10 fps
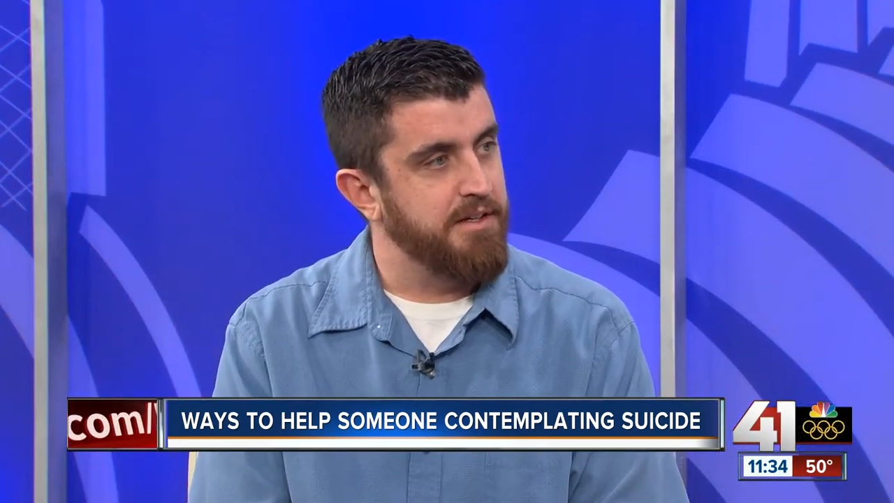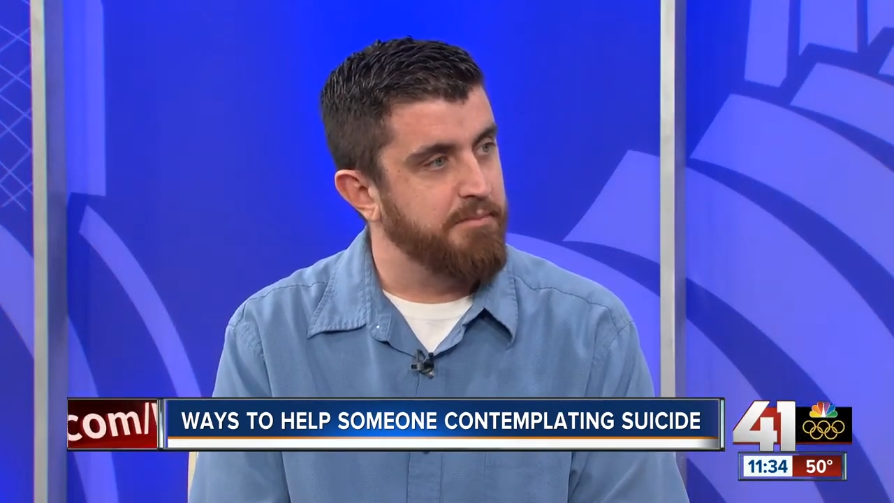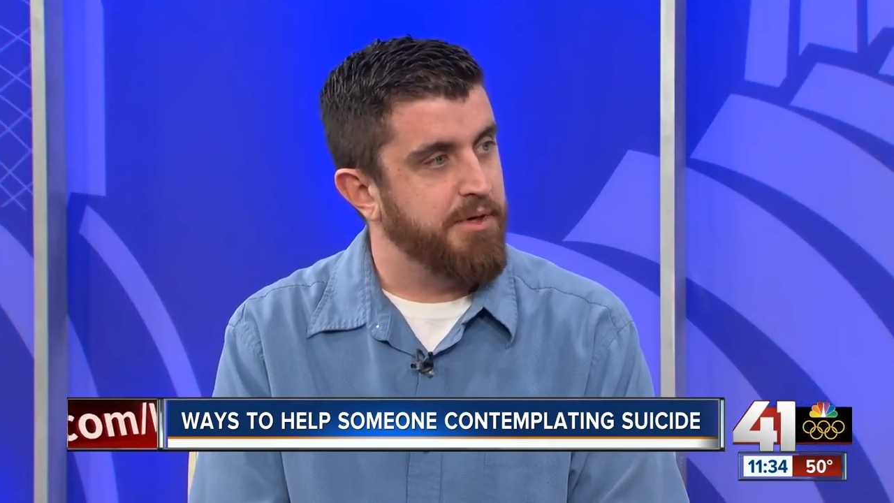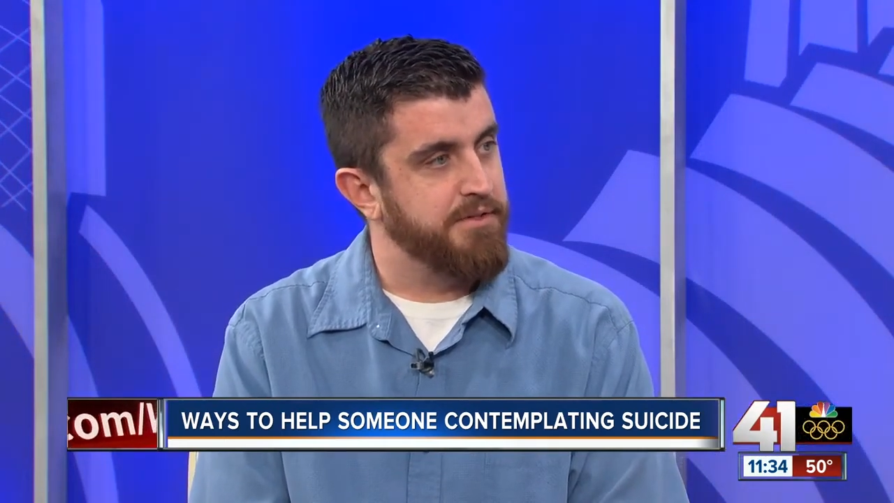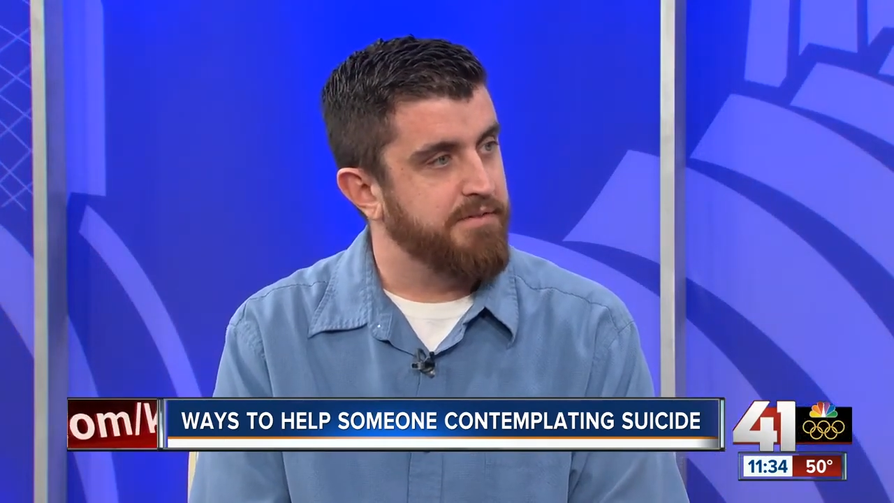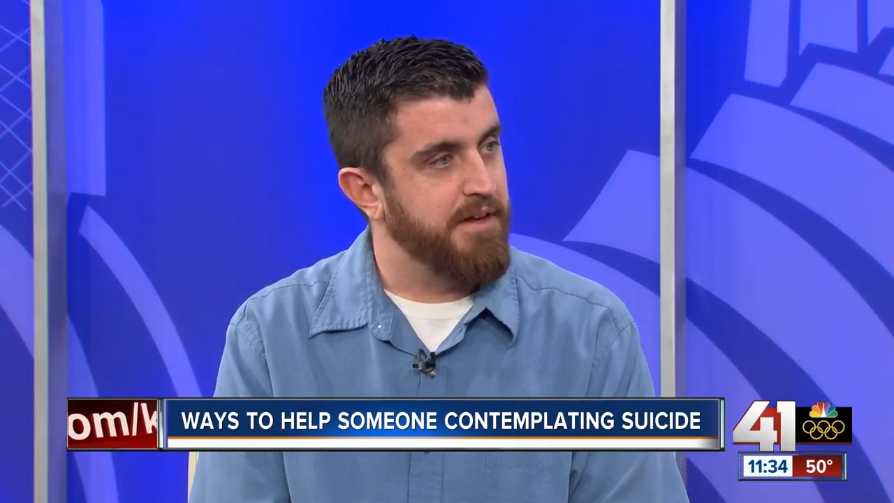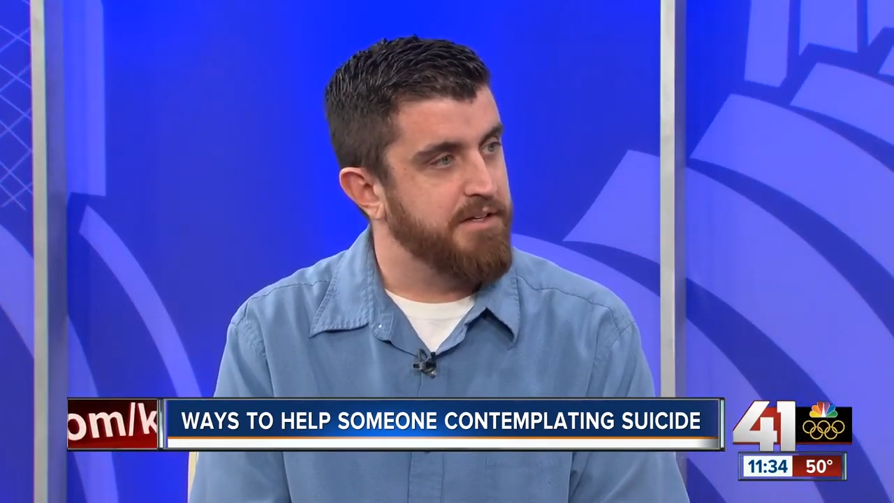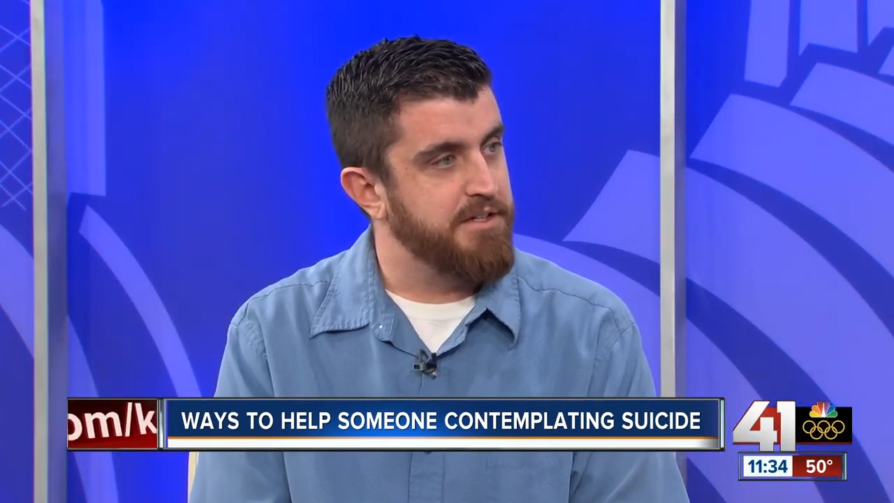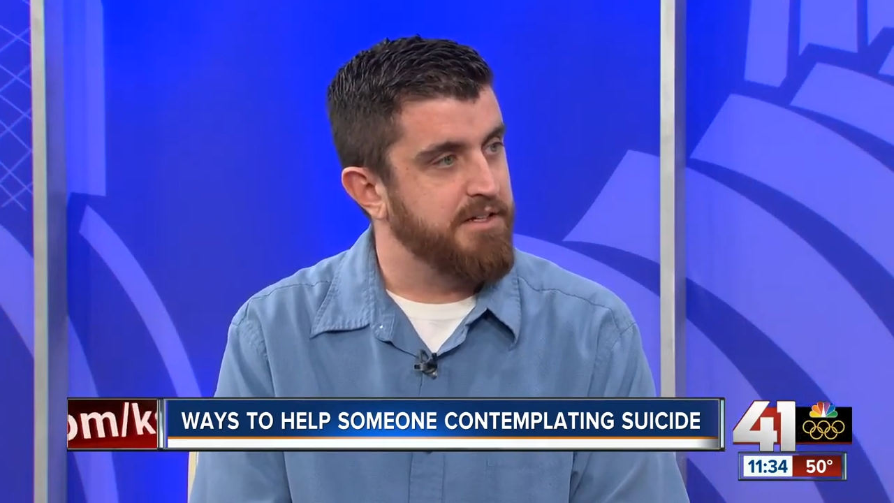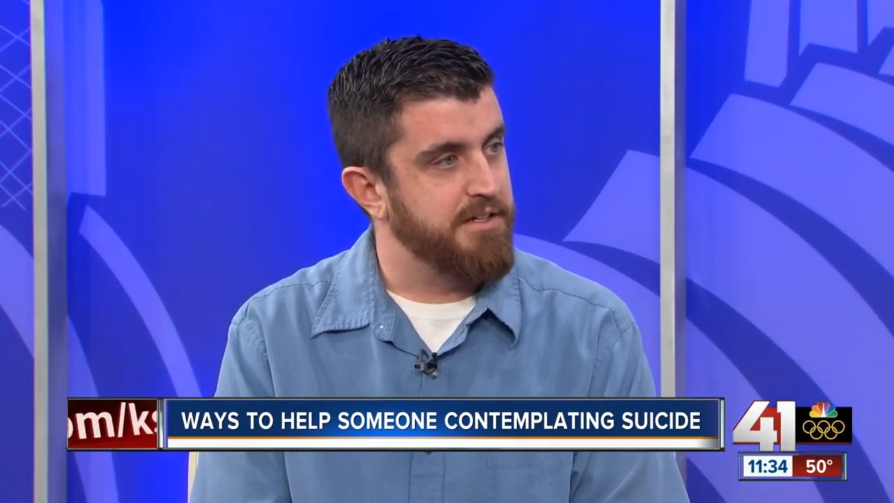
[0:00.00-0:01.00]
and
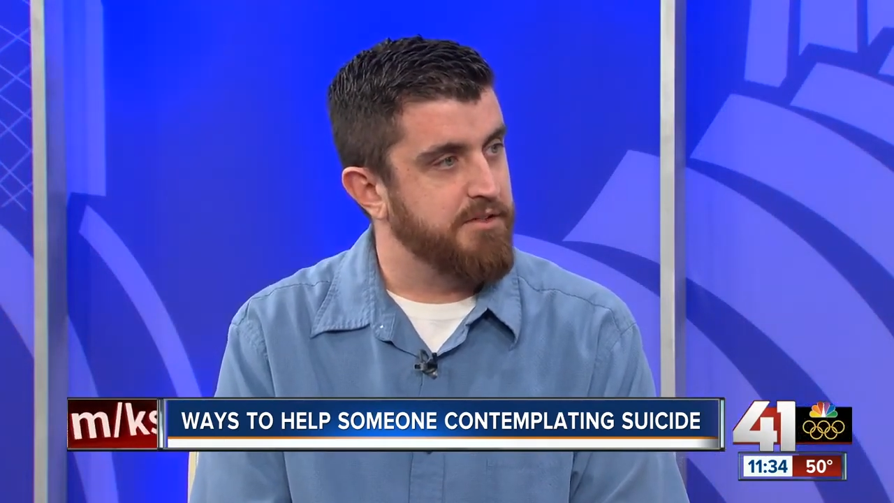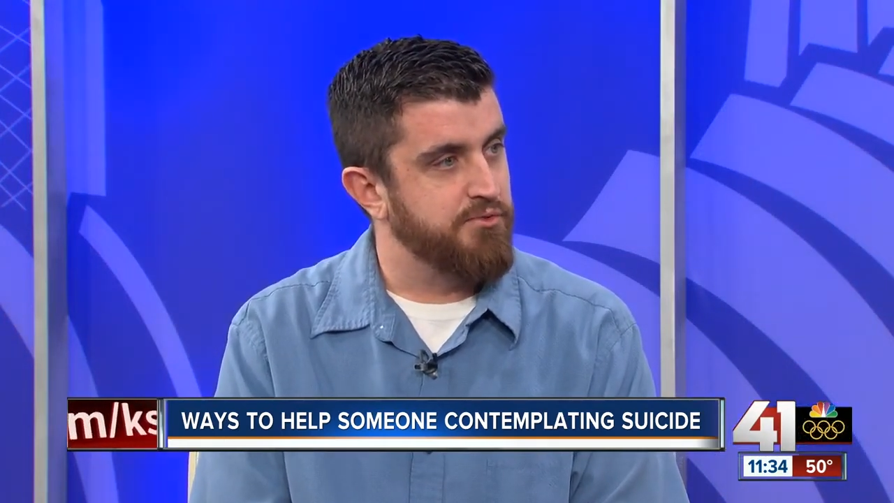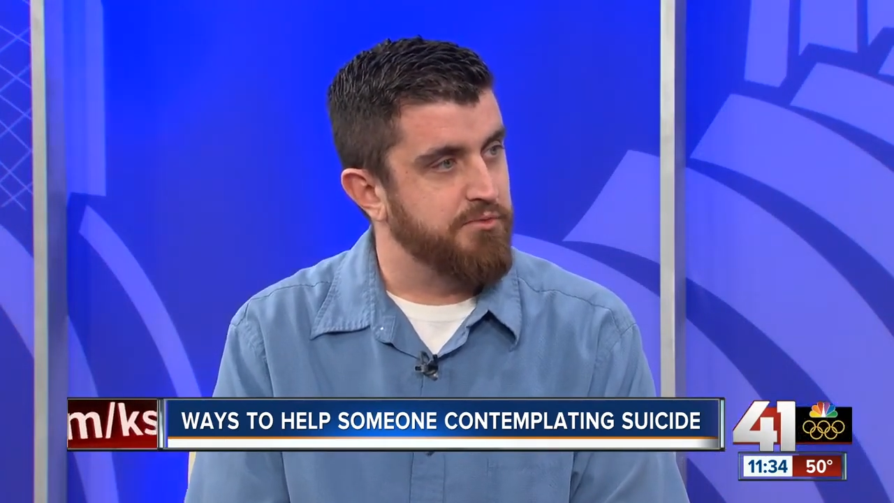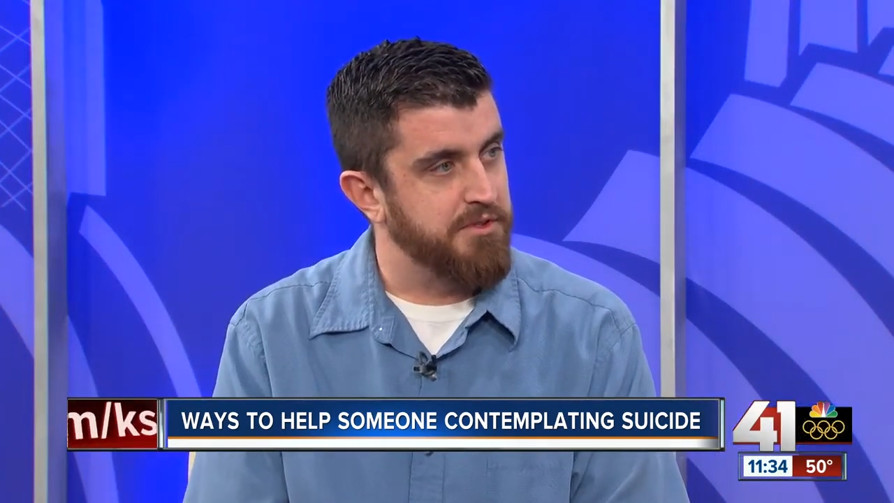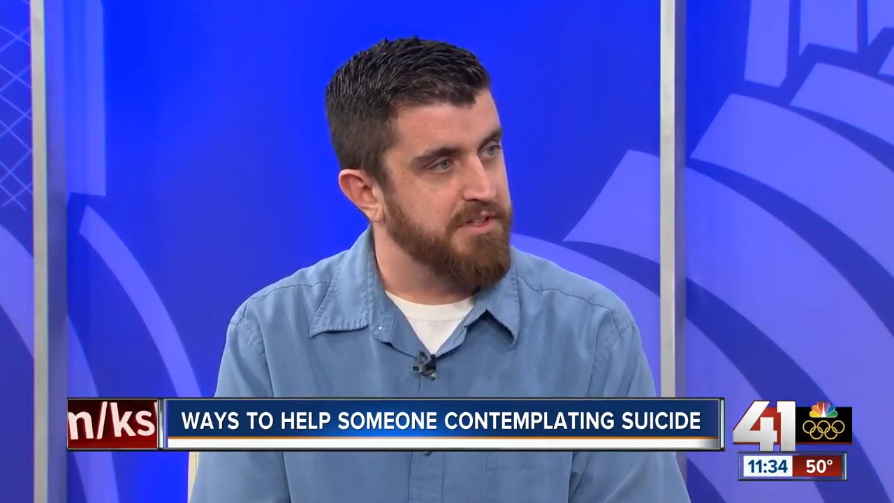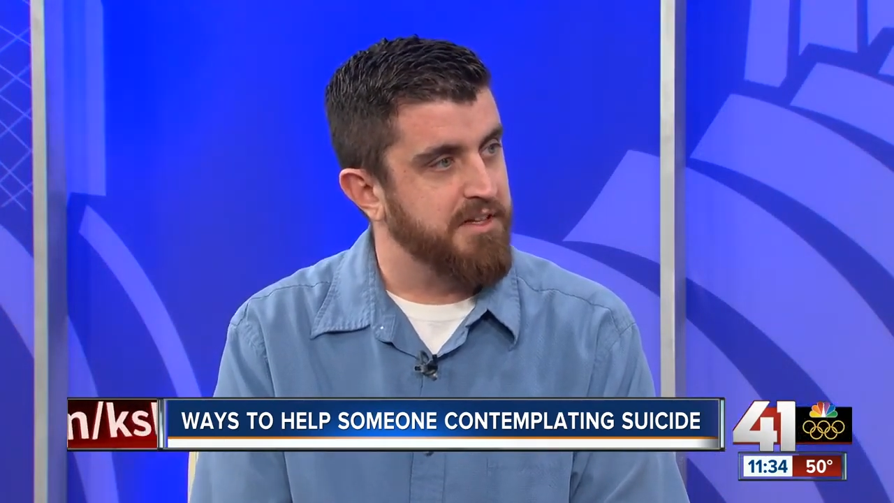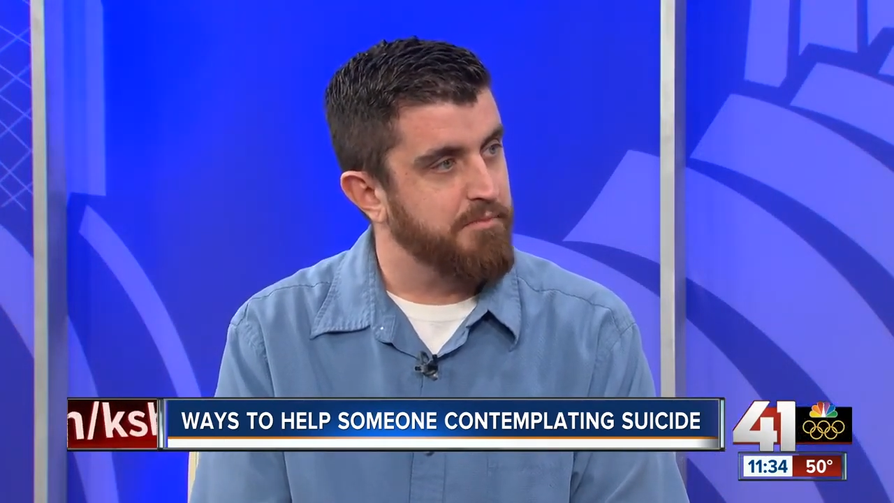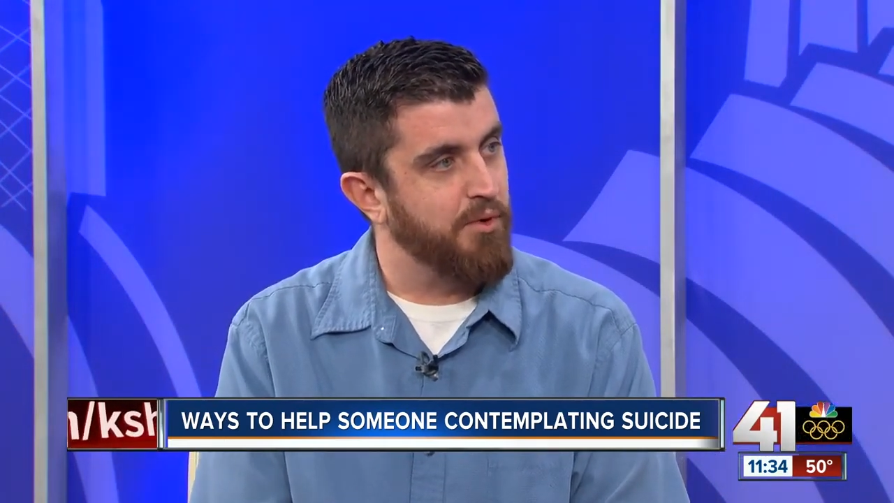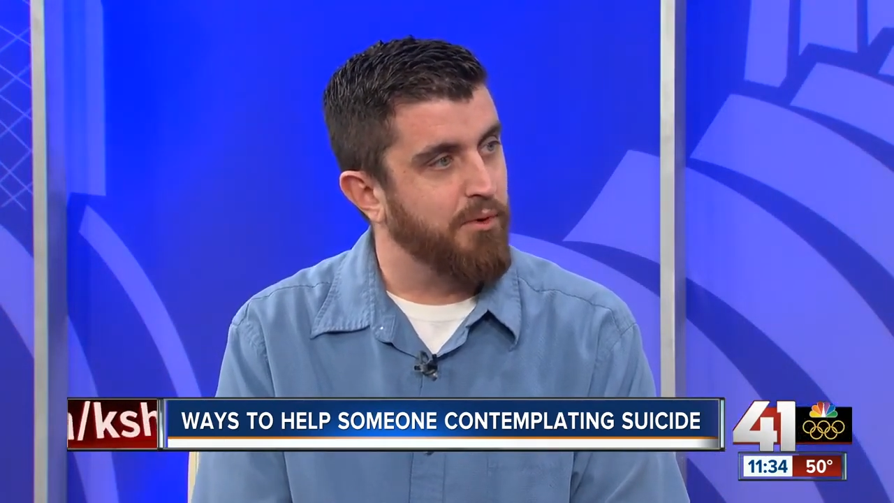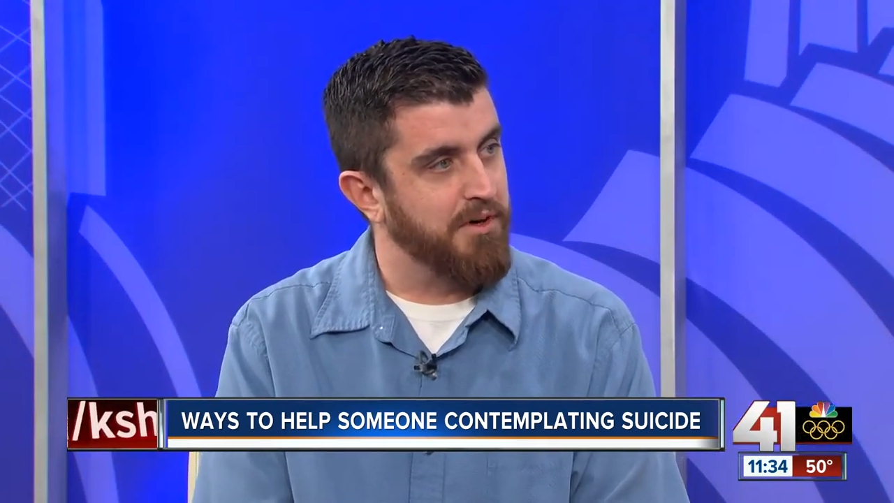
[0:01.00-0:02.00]
postvention is really
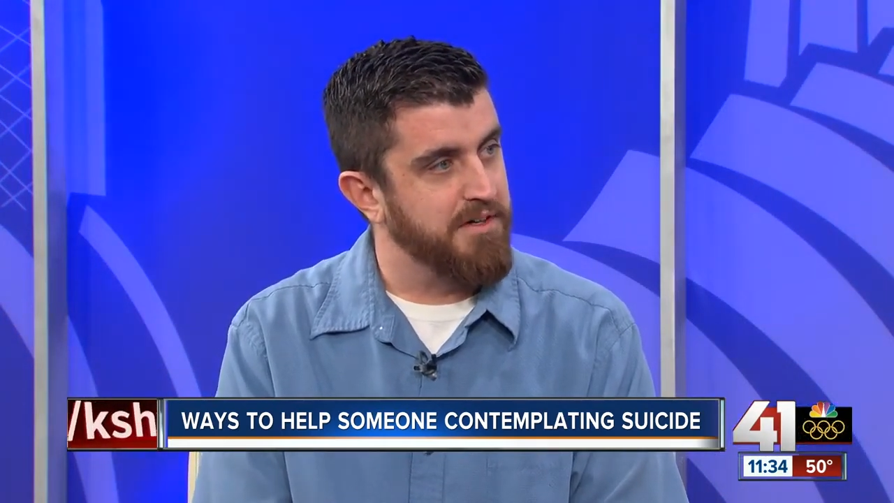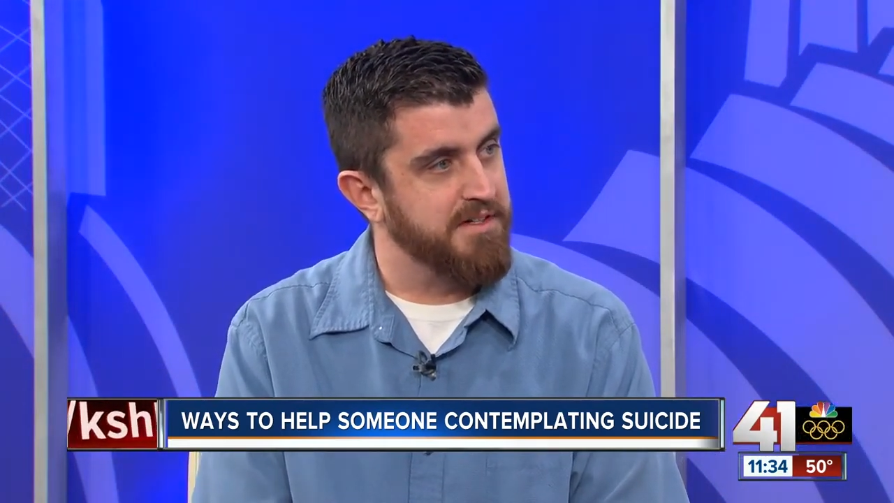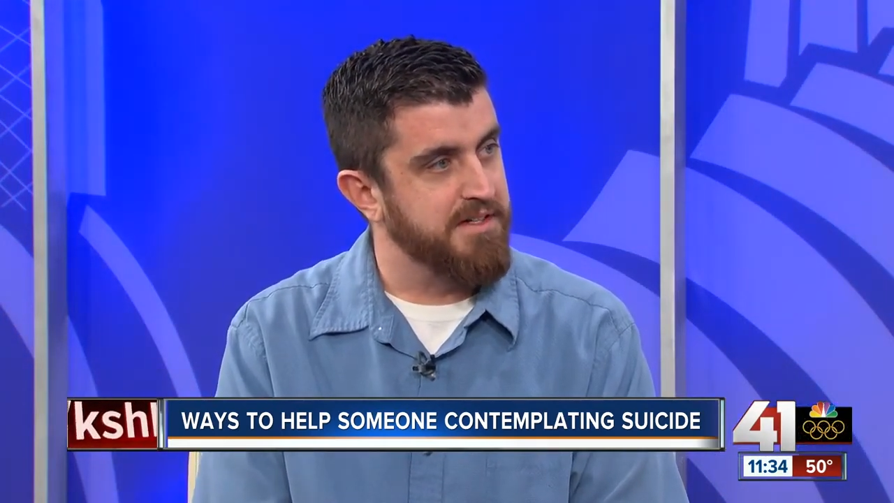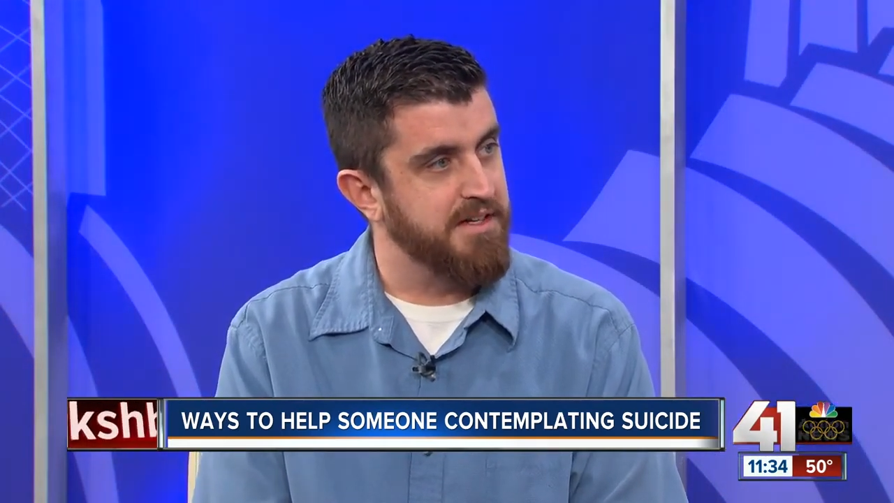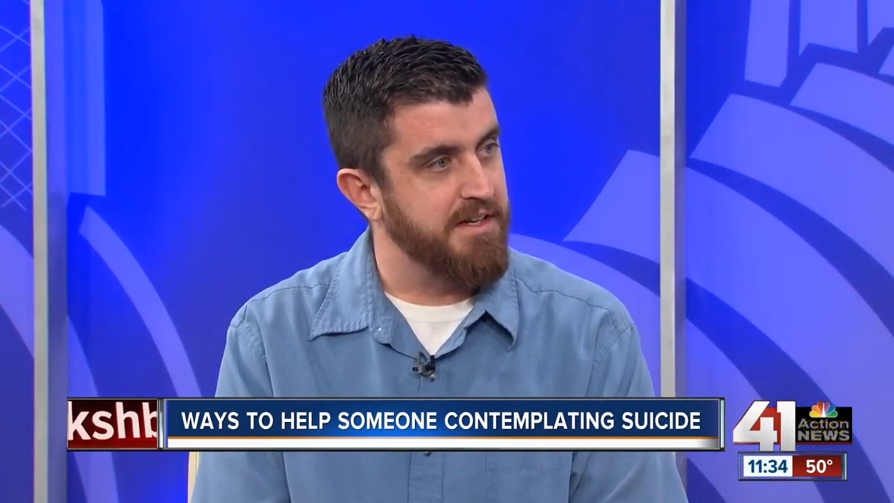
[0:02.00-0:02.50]
important